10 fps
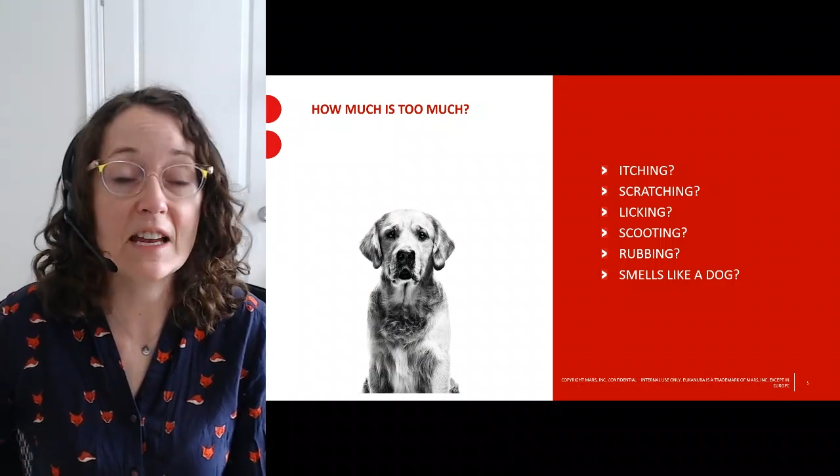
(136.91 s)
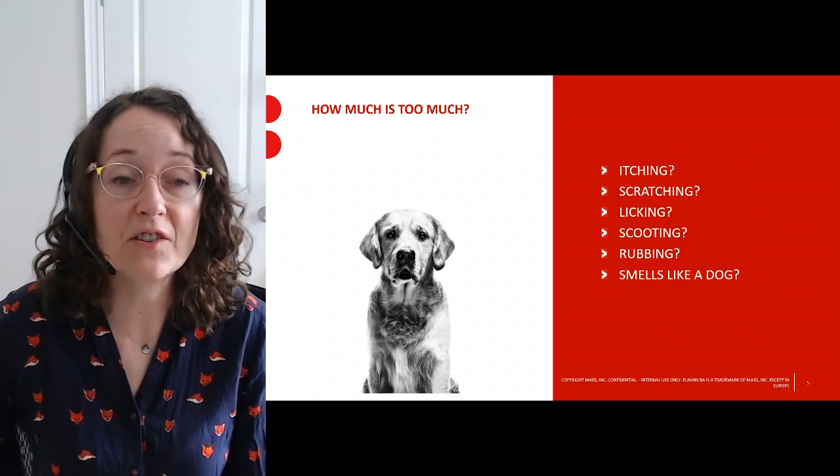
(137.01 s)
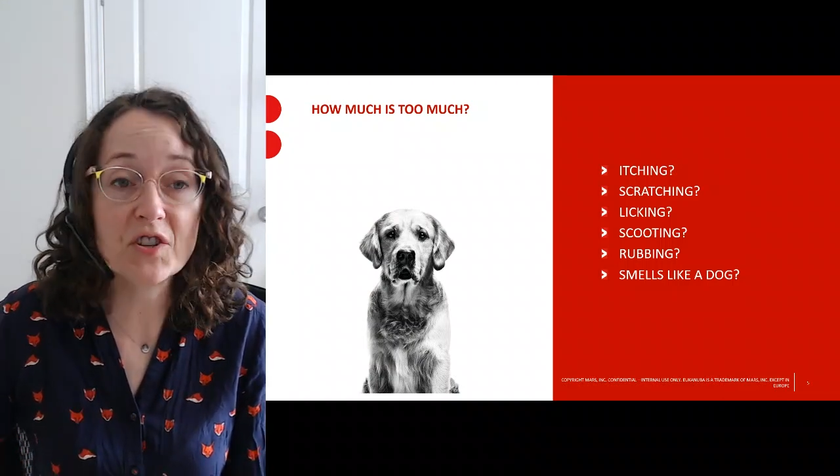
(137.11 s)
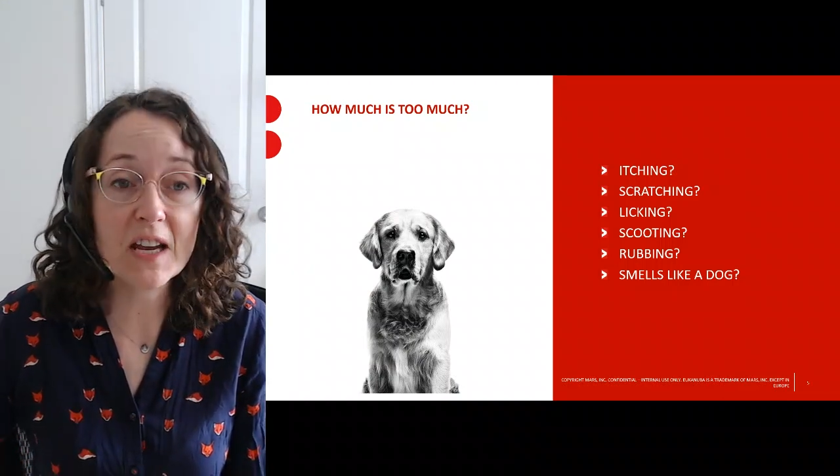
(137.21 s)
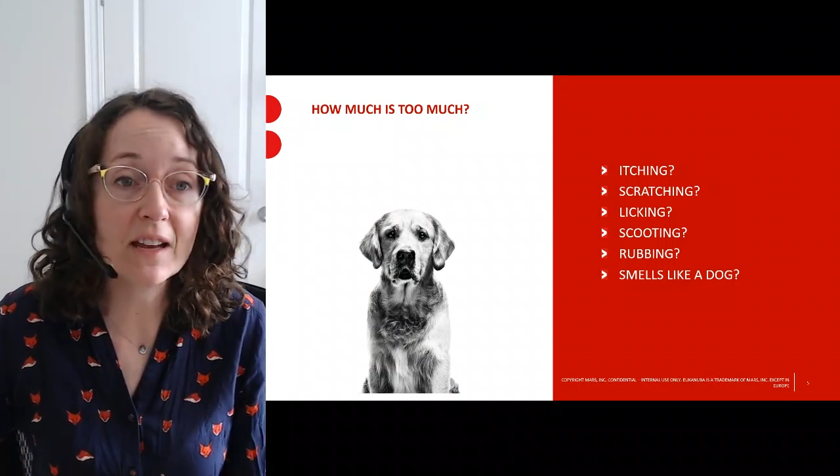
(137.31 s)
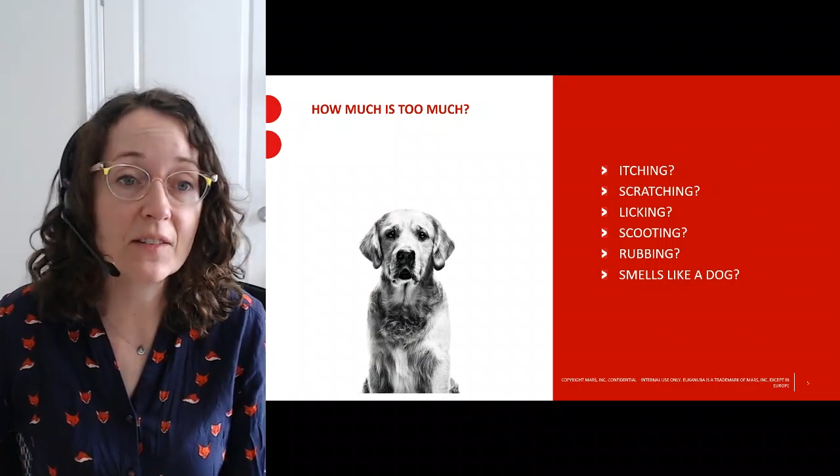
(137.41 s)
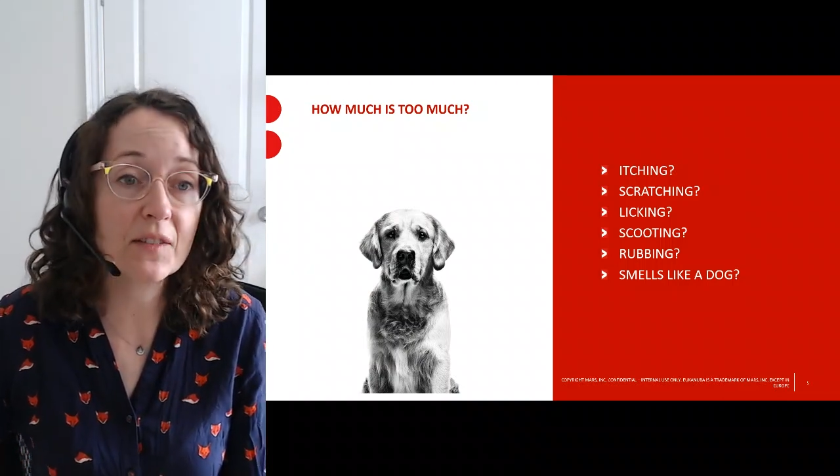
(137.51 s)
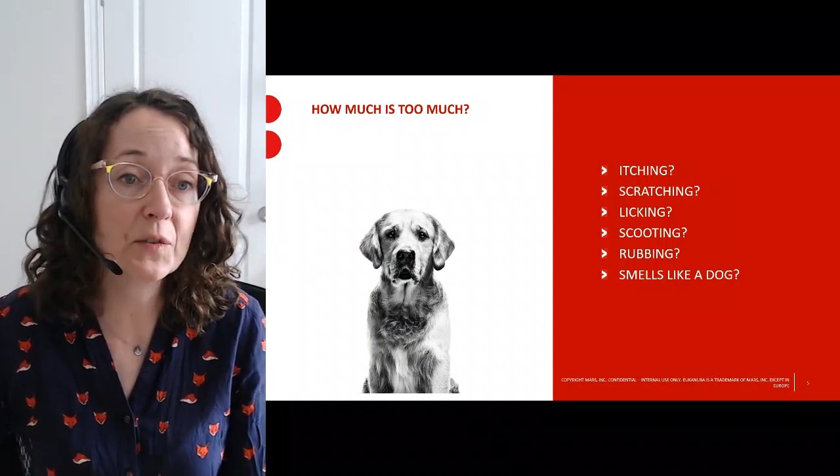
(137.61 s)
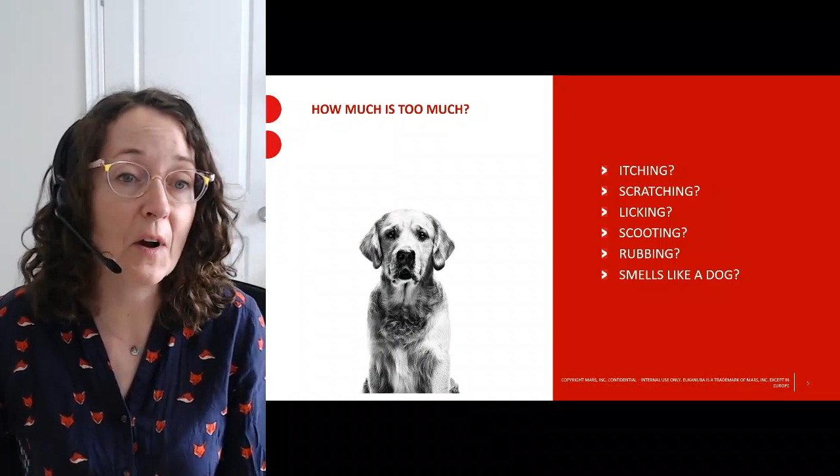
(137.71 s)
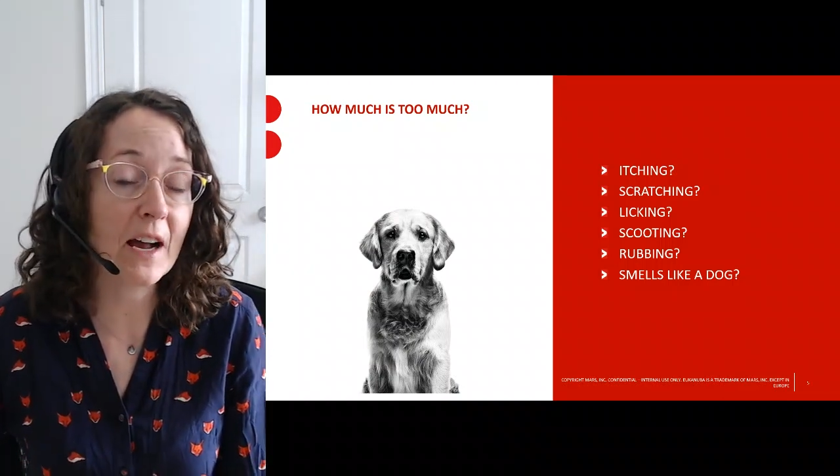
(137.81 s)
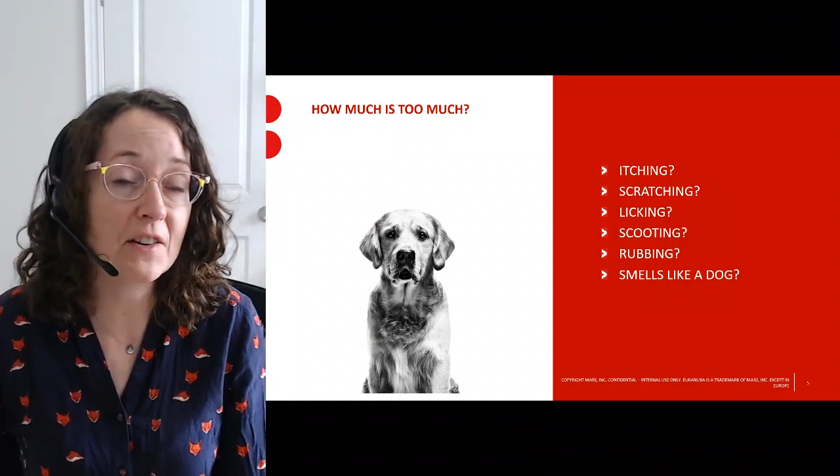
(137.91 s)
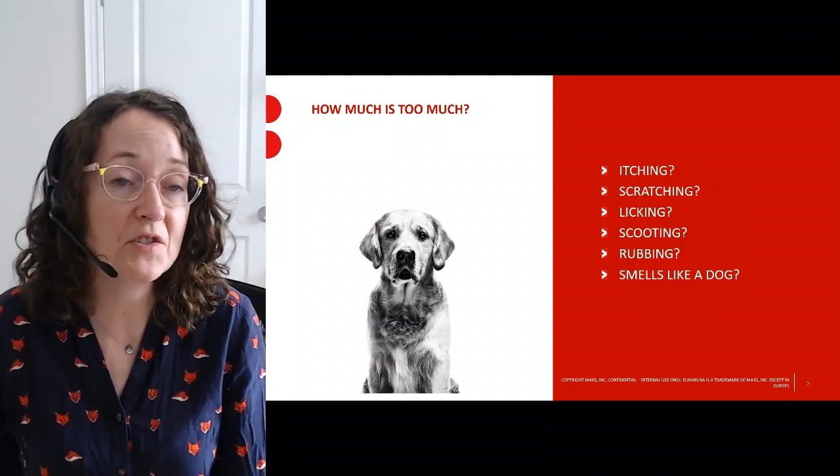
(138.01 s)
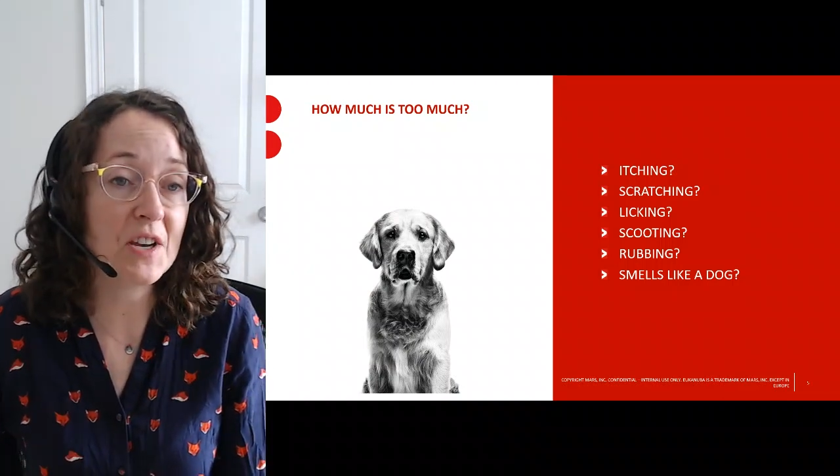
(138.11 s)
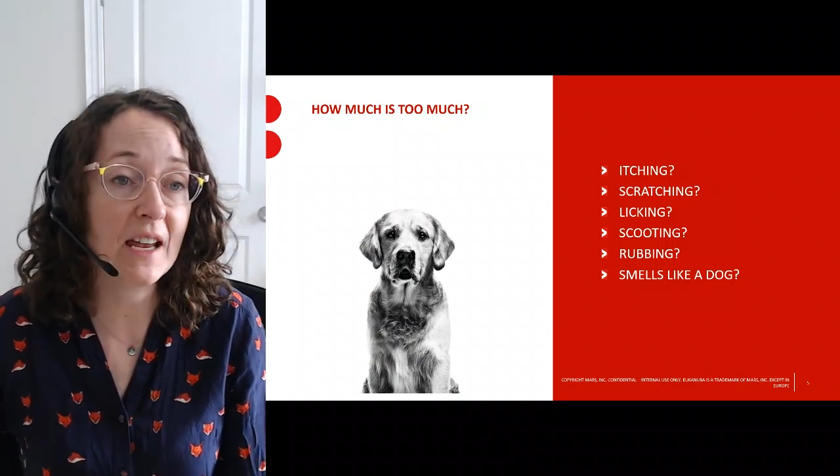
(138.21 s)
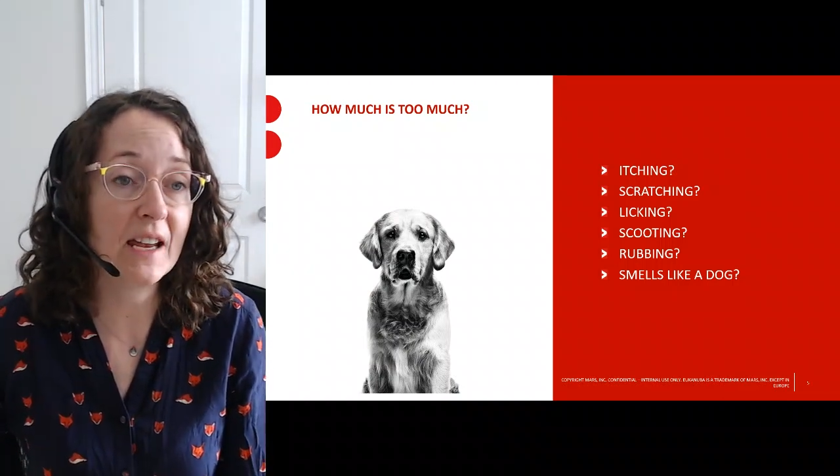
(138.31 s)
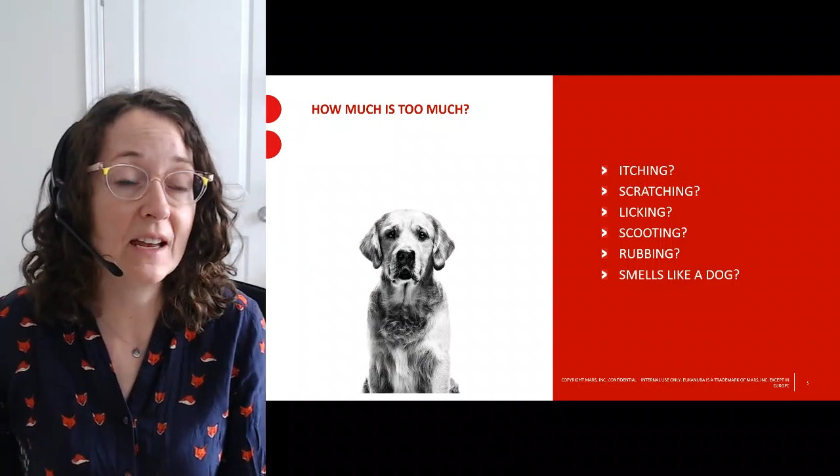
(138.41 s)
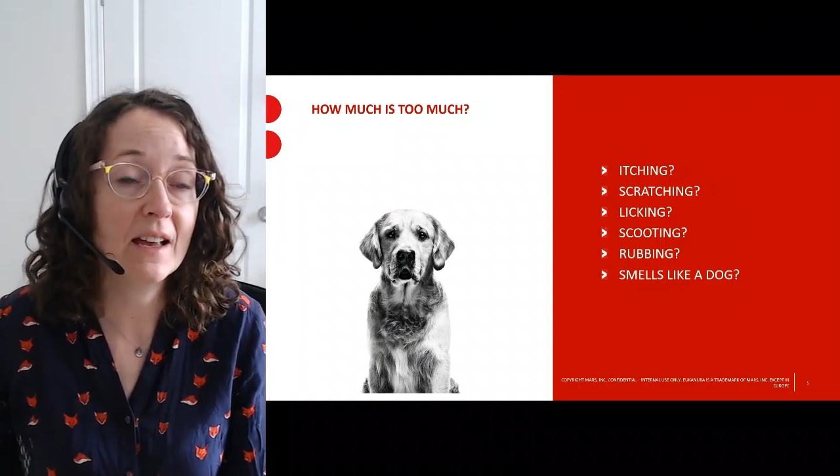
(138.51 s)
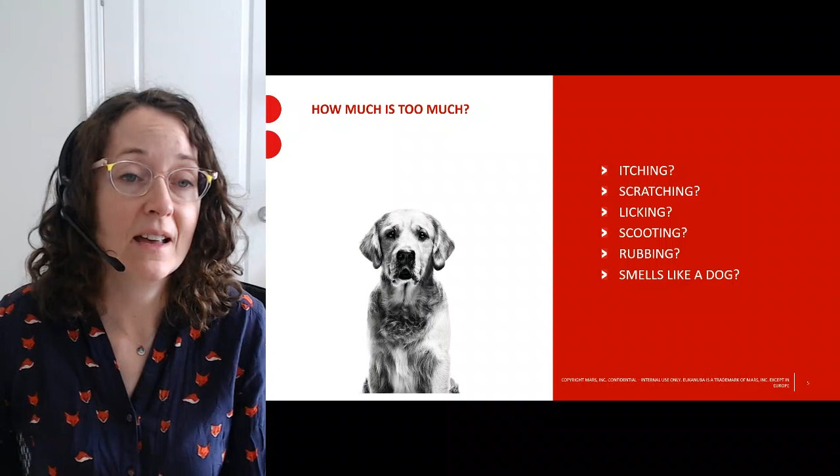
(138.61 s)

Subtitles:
itching, scratching,